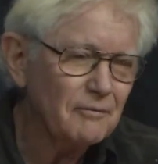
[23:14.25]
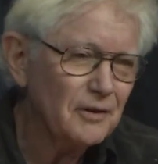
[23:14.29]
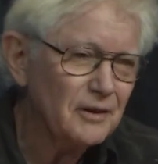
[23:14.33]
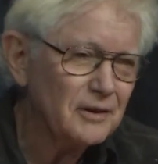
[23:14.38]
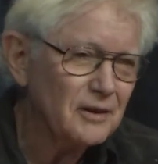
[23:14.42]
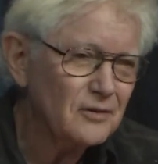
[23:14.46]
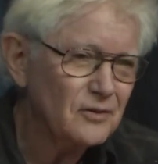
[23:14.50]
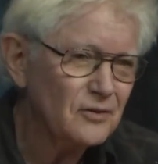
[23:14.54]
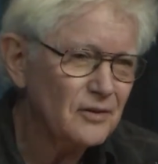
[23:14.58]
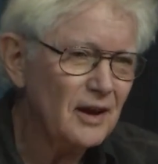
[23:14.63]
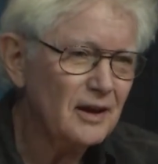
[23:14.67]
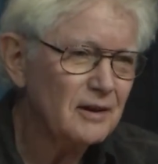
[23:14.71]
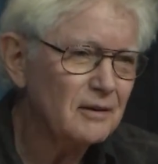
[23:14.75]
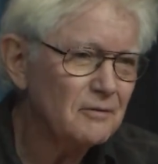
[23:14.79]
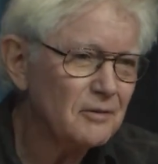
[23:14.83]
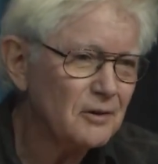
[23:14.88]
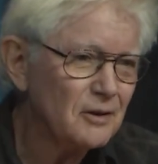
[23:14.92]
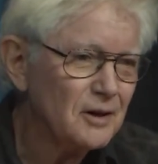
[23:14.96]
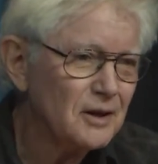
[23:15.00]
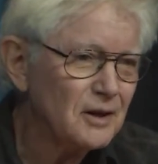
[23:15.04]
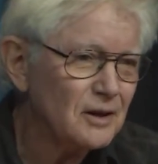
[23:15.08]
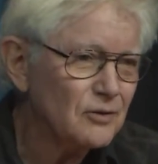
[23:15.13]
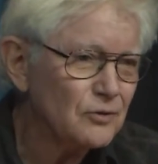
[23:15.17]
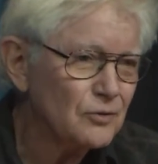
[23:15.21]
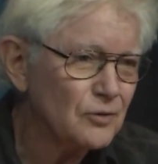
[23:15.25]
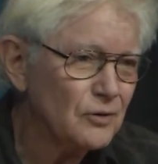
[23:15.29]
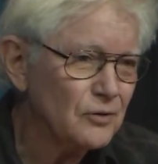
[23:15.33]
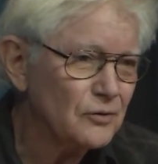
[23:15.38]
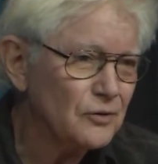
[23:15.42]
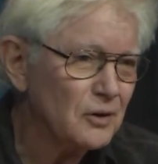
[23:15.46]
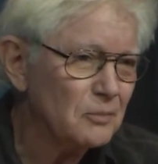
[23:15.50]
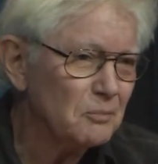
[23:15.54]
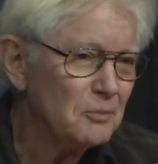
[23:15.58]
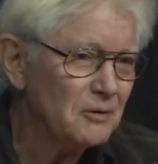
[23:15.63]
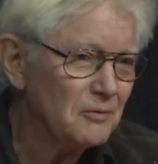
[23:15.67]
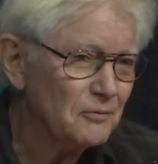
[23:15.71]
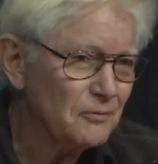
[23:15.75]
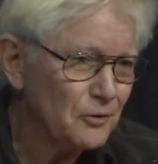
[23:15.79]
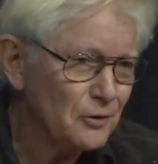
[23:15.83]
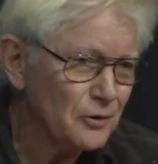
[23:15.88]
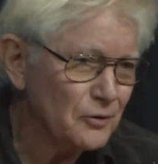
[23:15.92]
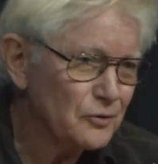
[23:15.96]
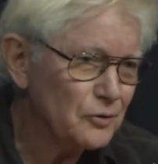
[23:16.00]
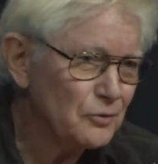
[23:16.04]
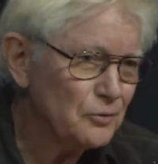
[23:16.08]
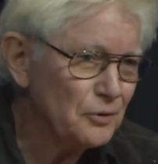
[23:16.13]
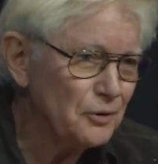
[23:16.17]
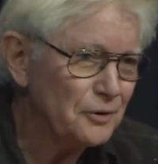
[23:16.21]
and it's not a very interesting
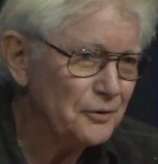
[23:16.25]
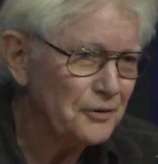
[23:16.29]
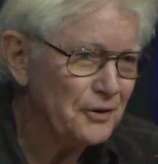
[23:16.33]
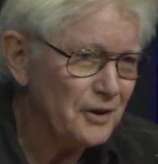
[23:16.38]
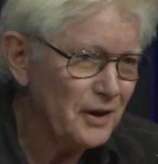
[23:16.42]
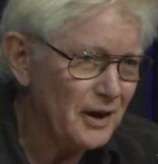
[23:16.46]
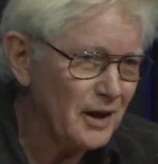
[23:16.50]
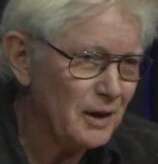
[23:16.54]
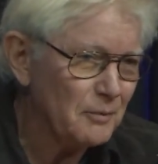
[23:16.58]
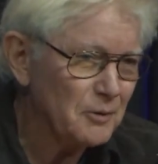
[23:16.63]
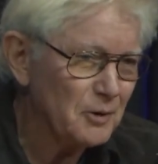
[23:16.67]
before-school time.